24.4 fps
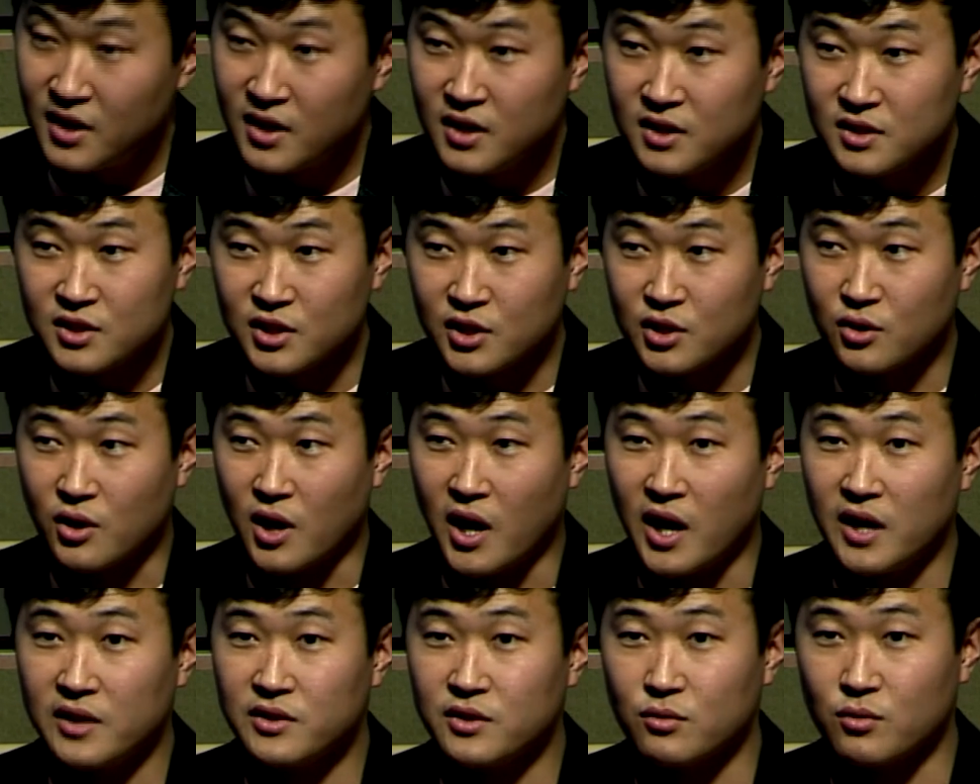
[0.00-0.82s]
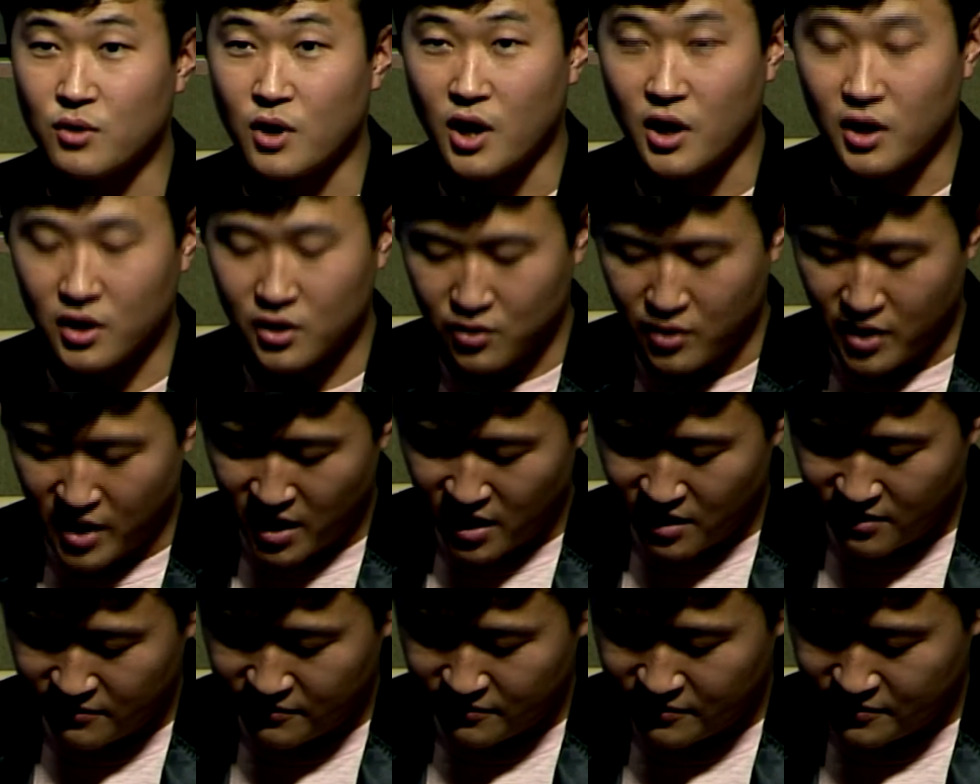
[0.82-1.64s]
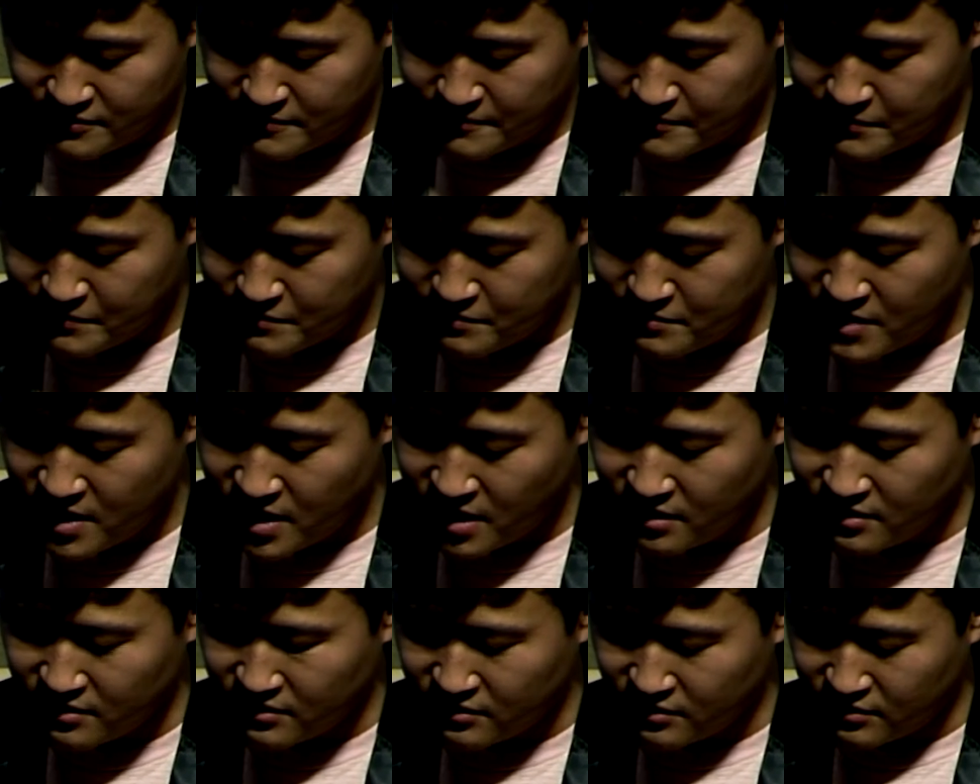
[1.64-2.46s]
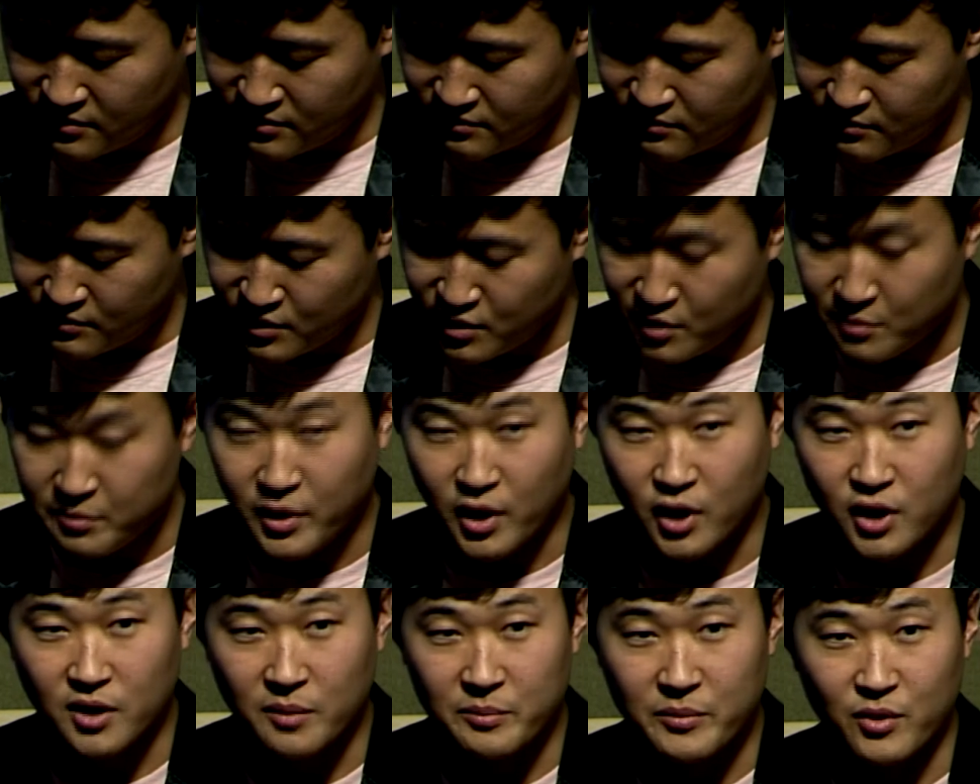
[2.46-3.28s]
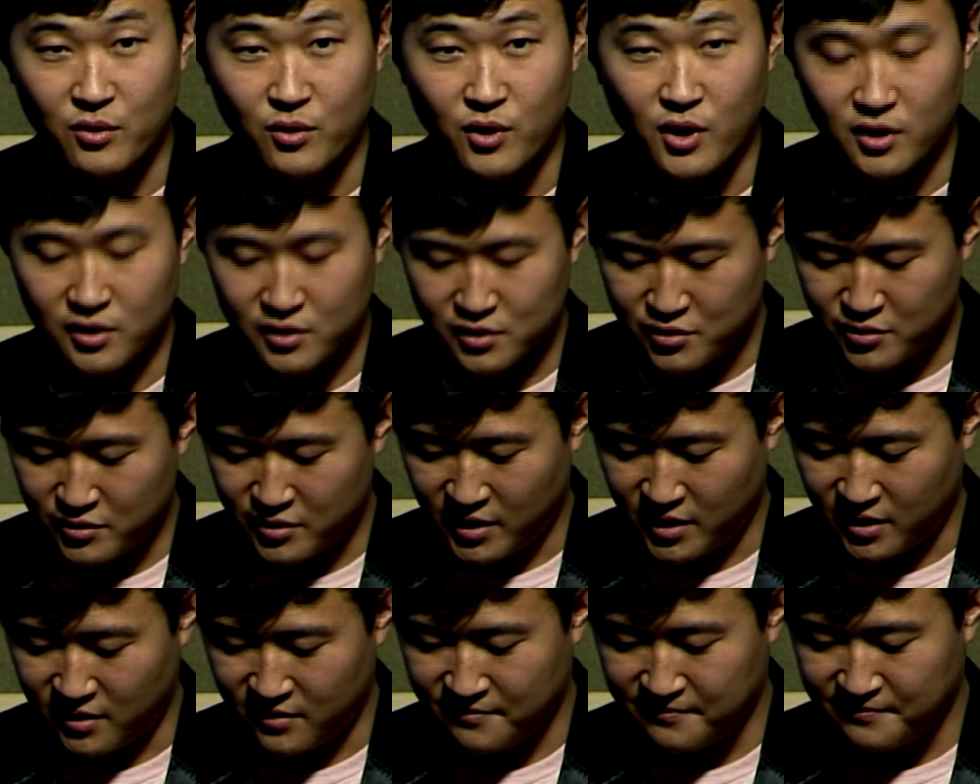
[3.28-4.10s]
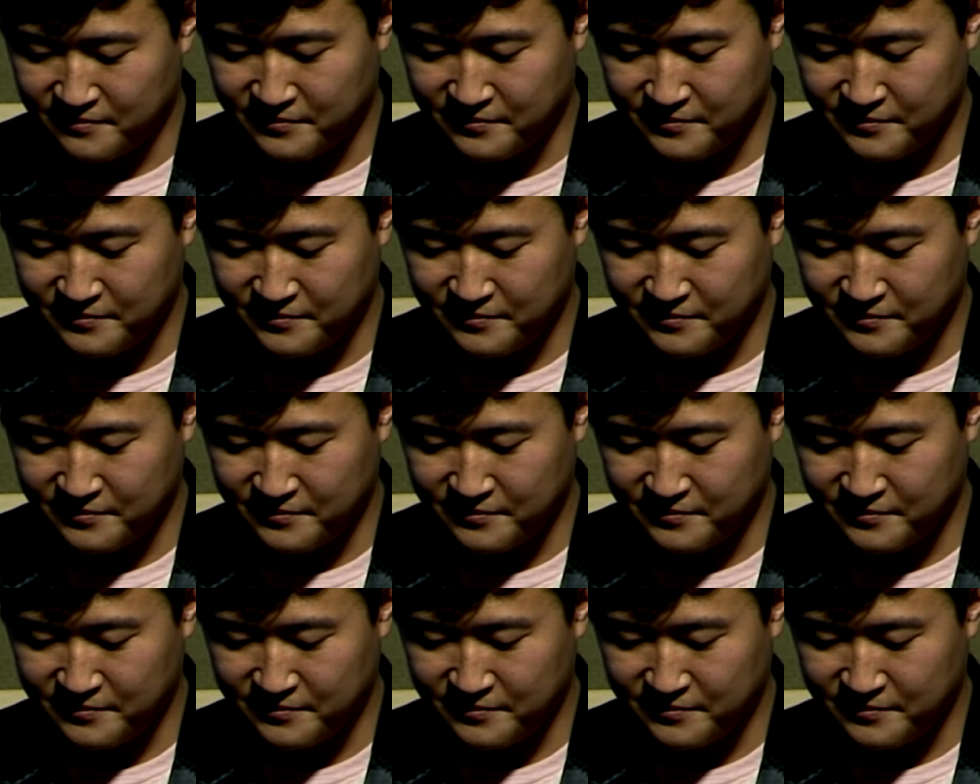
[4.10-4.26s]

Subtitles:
To cry at the wrong grave means to bark up the wrong tree.